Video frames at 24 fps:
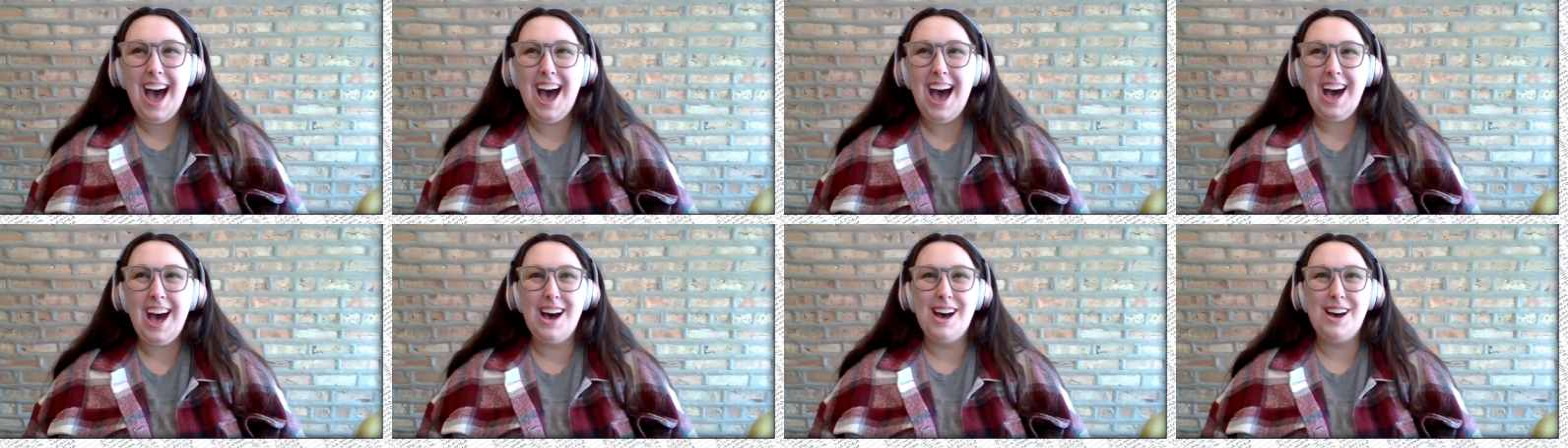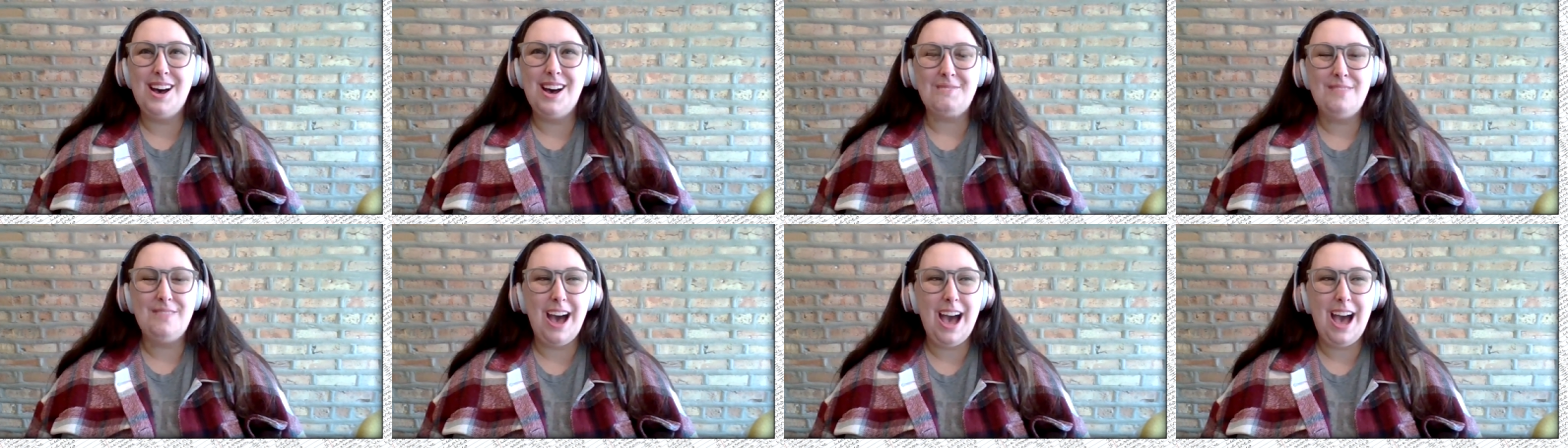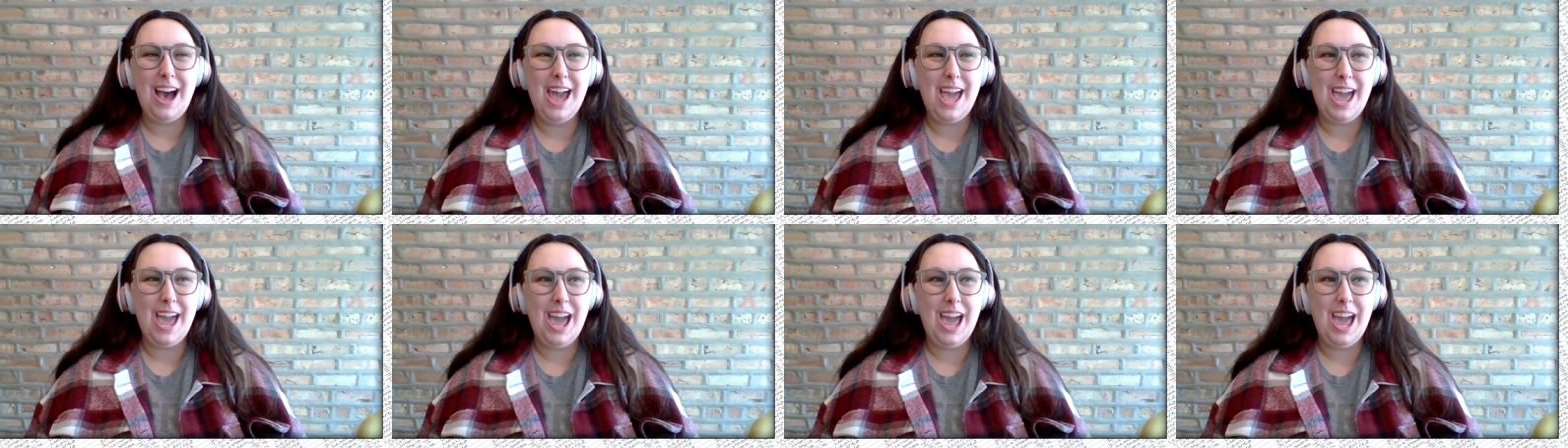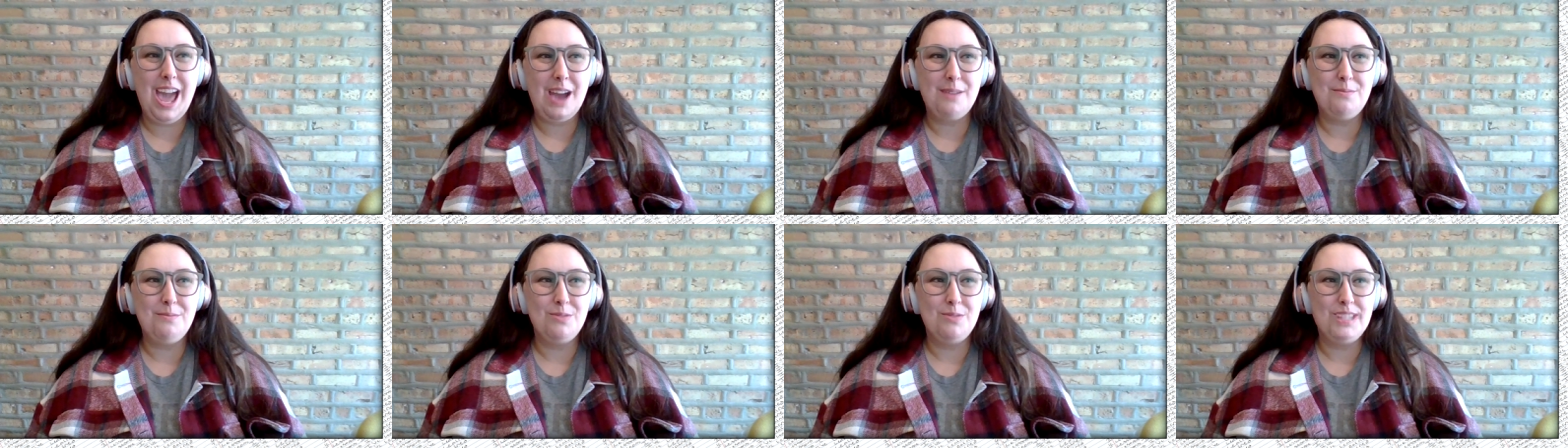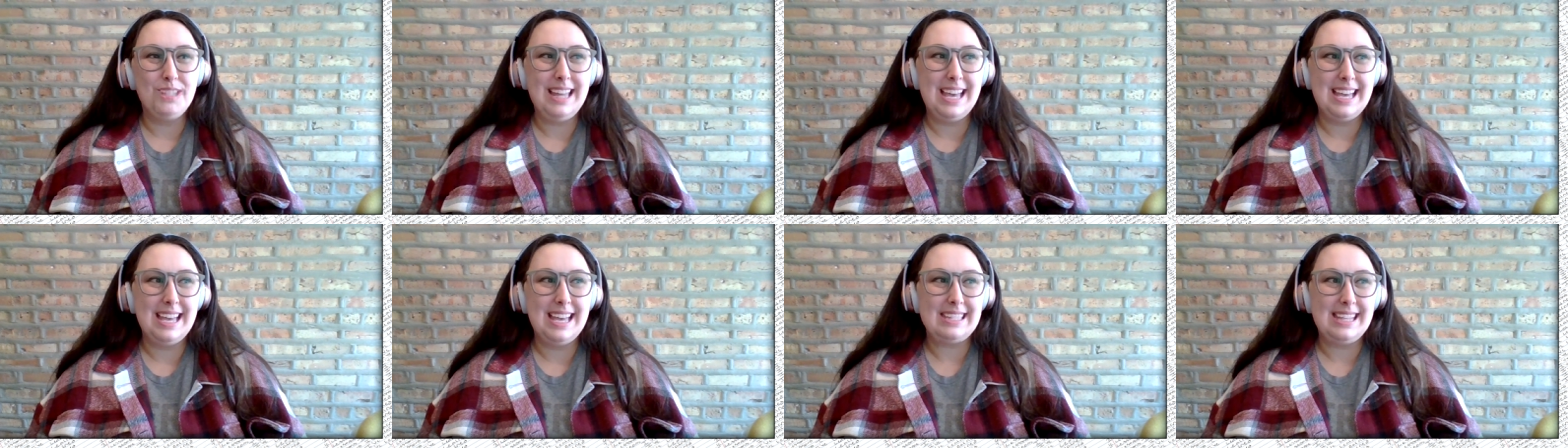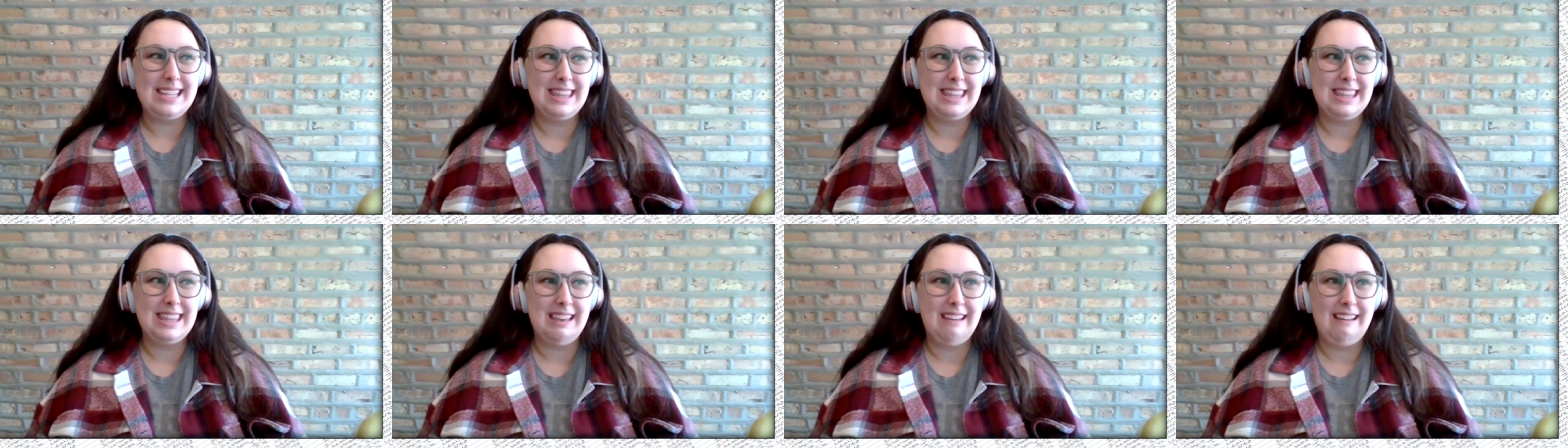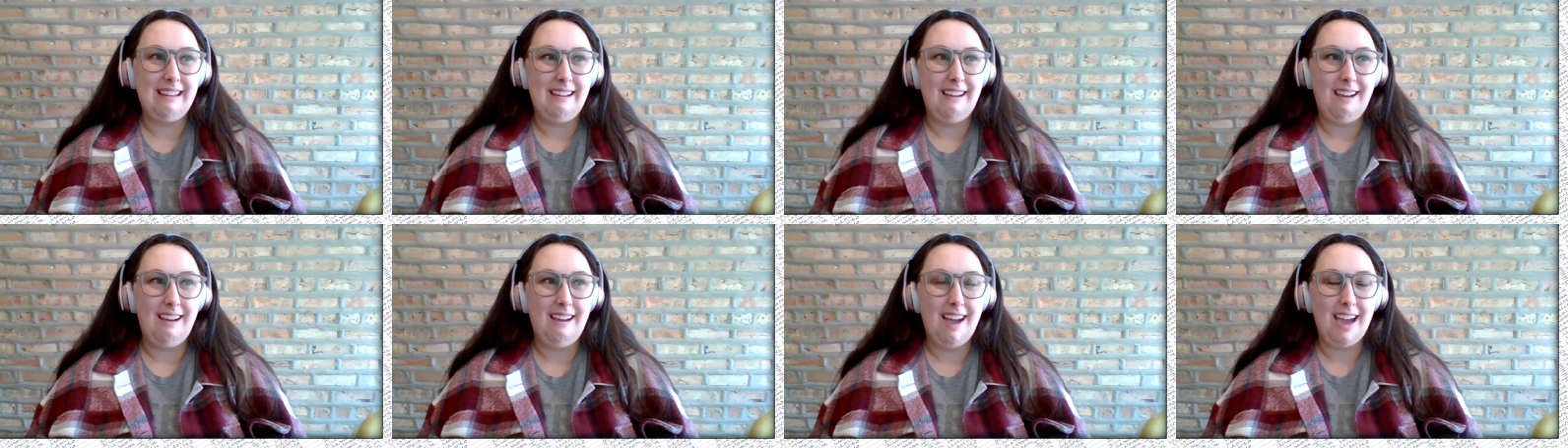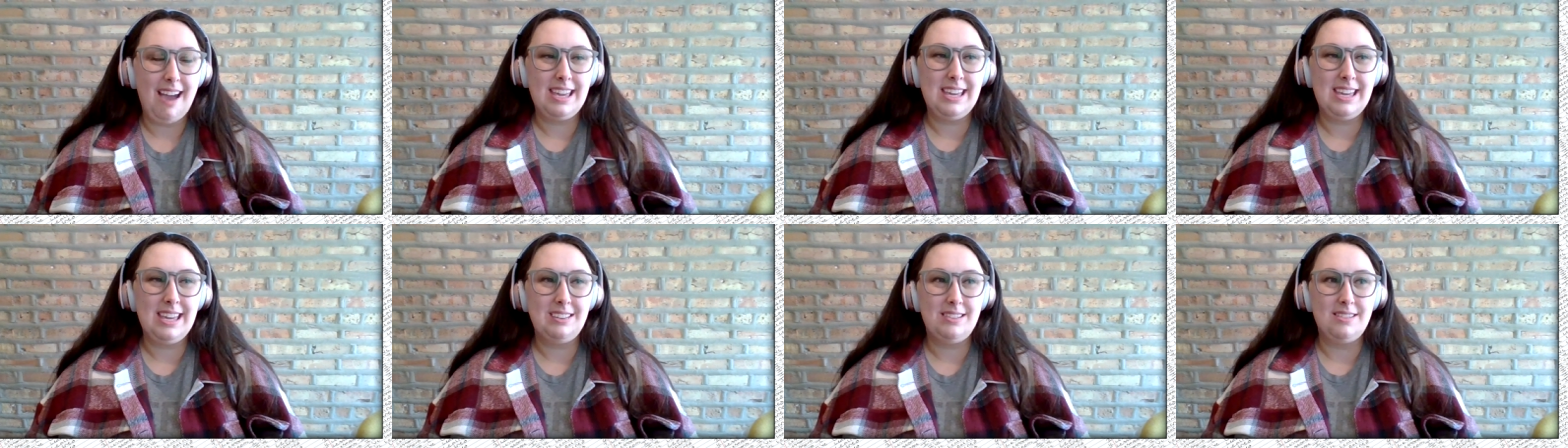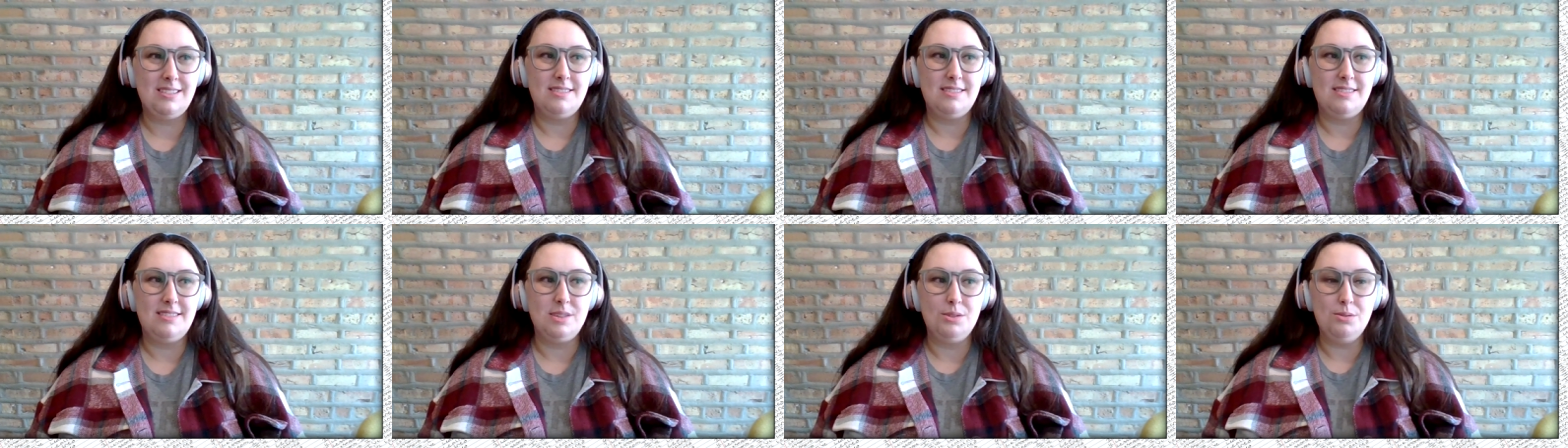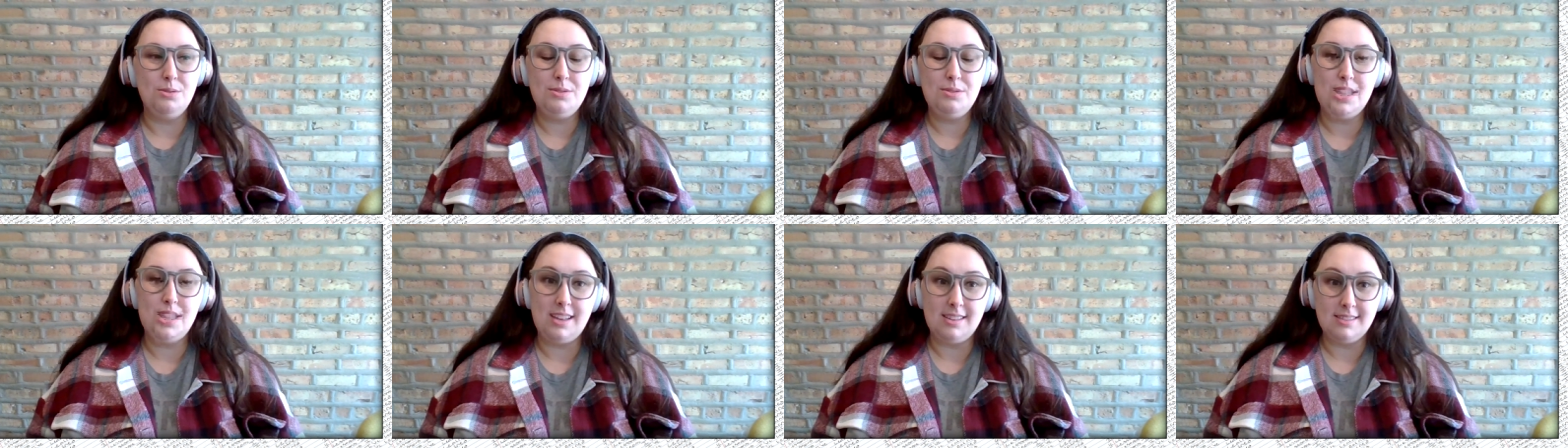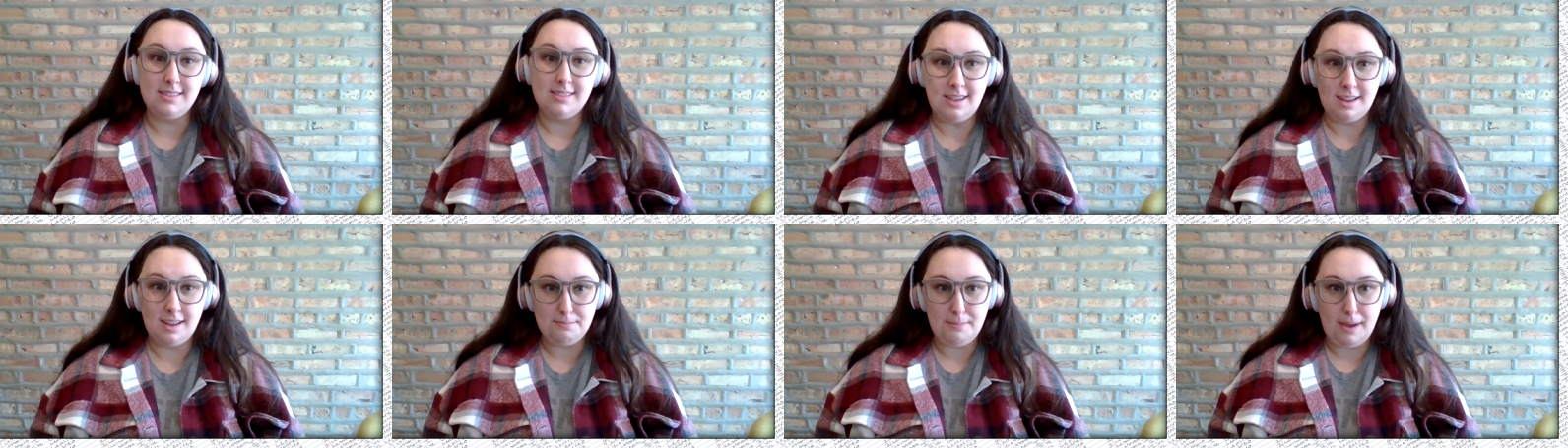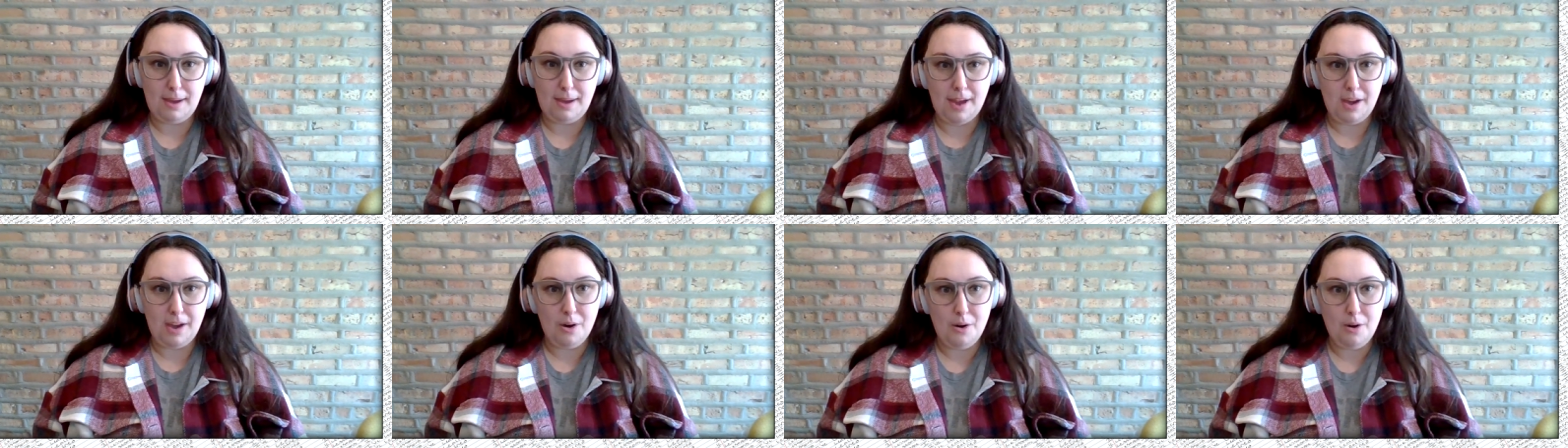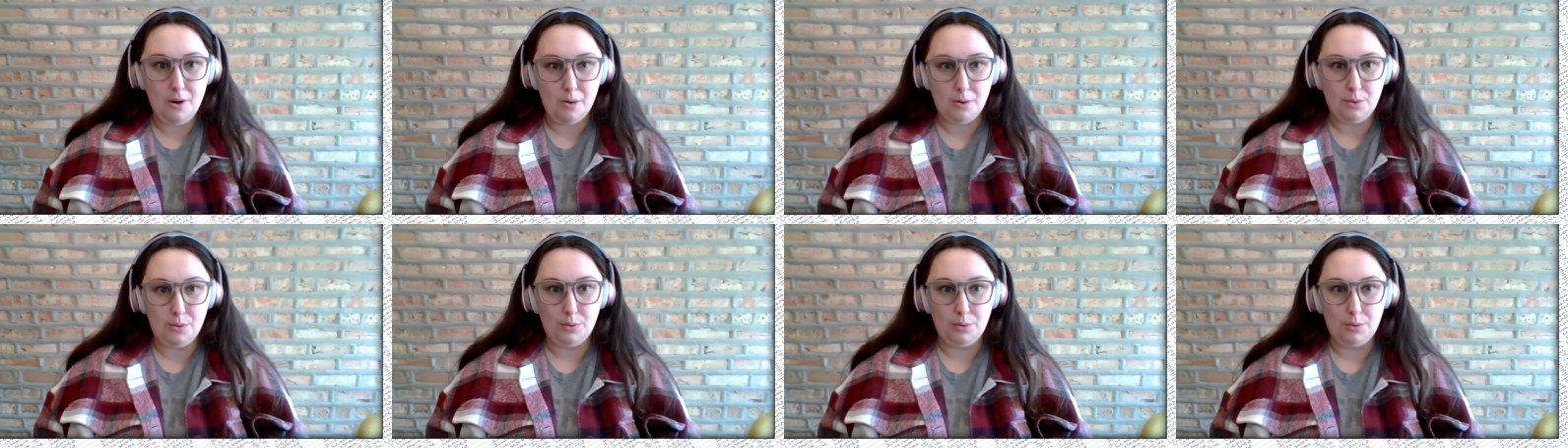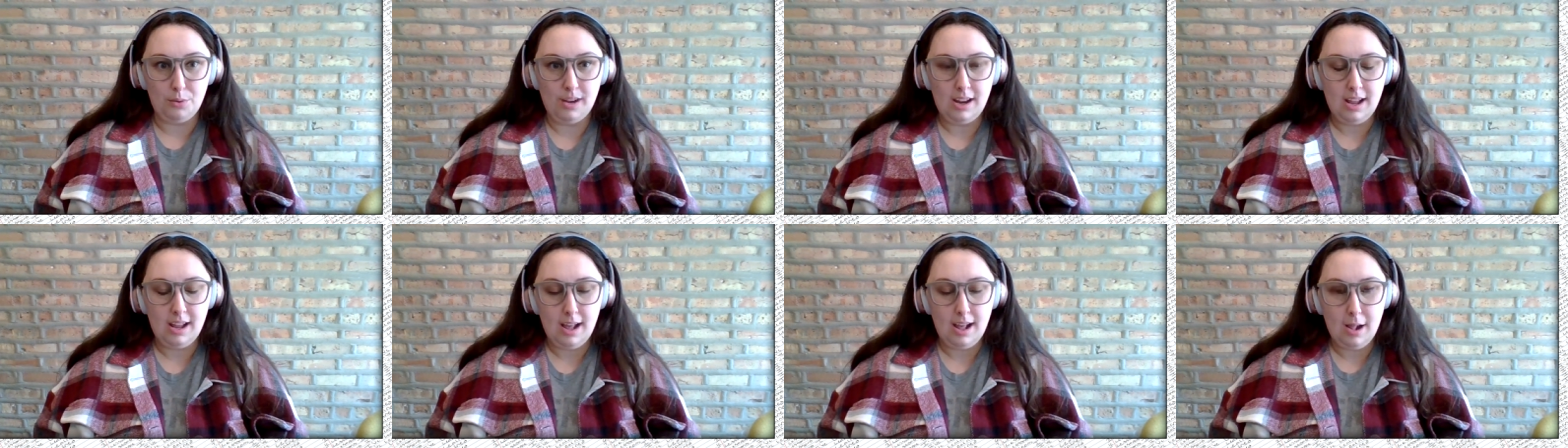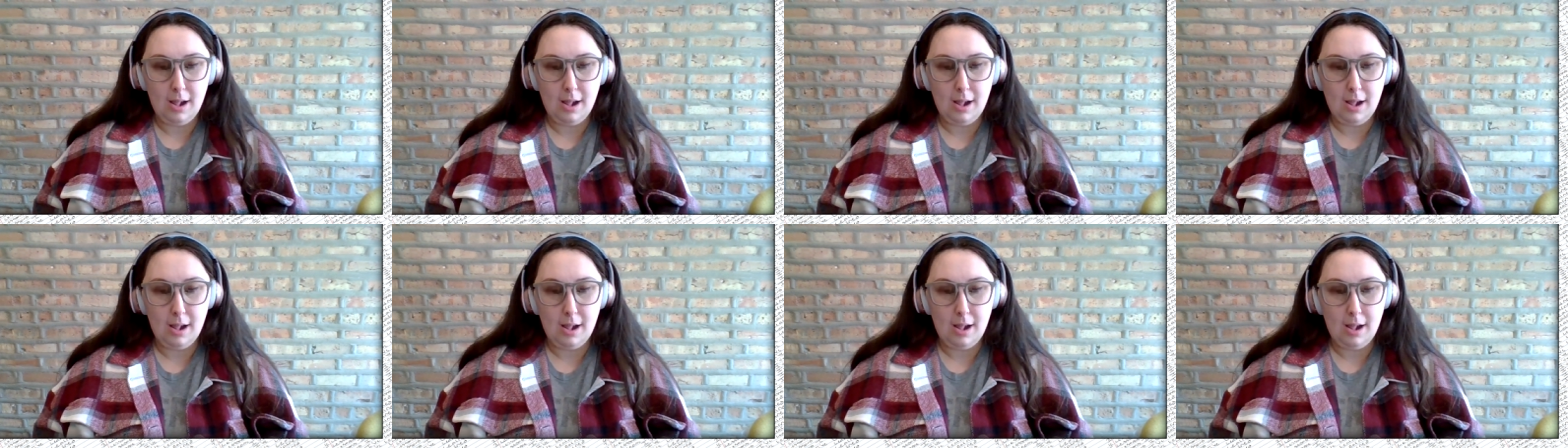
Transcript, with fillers: um, I, I'm realizing that I can do things on my own